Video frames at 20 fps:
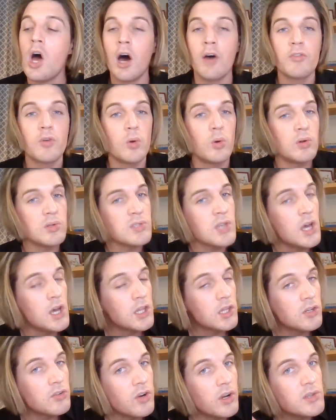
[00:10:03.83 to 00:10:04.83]
Of course,
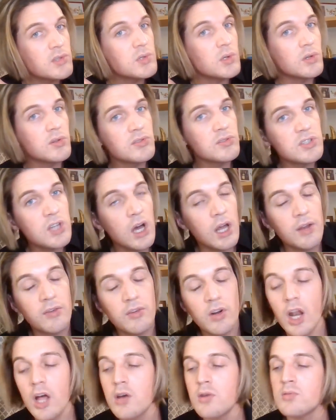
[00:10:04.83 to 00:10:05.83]
the right sort of style
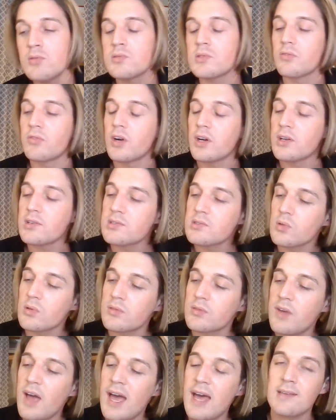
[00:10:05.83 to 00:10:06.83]
of clothes, the right
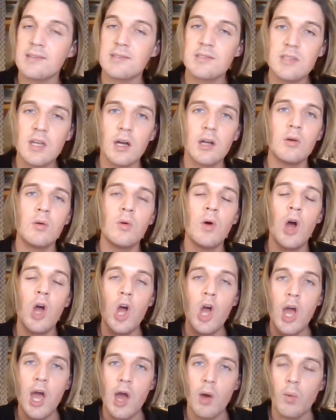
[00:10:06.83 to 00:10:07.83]
sort of hairstyle,
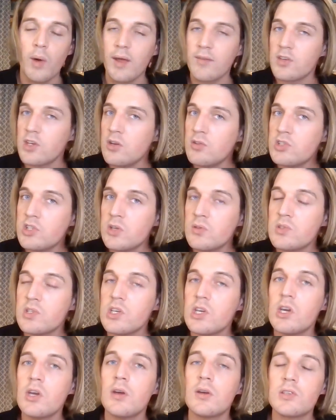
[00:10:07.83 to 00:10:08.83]
whatever you
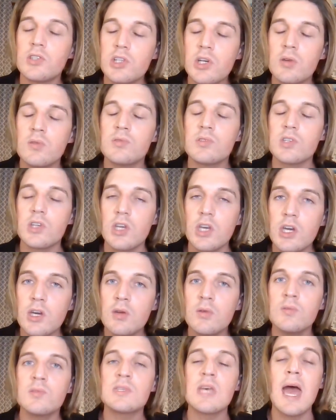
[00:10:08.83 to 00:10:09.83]
choose to
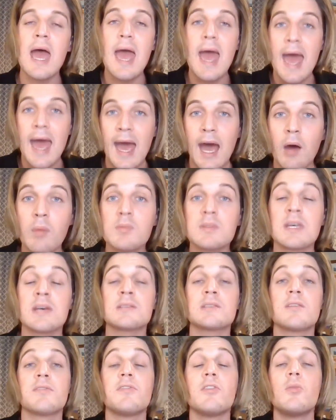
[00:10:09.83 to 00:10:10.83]
use, helps
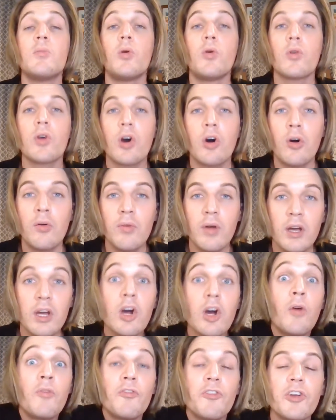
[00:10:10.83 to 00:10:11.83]
us to feel more
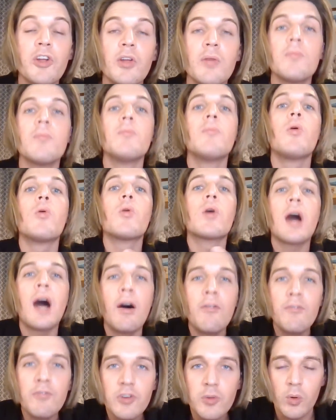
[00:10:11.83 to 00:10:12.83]
confident, more
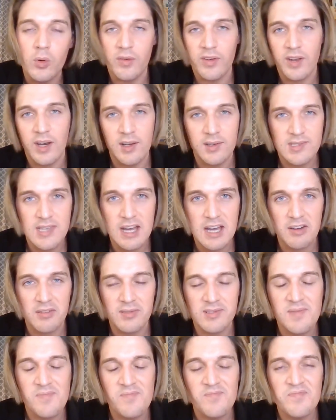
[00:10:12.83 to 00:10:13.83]
comfortable within
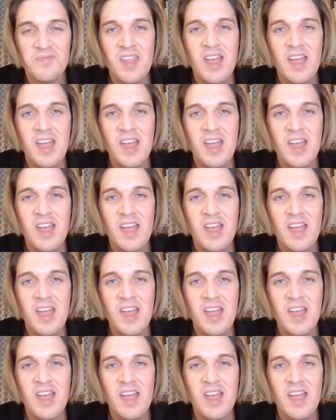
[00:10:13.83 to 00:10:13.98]
ourselves.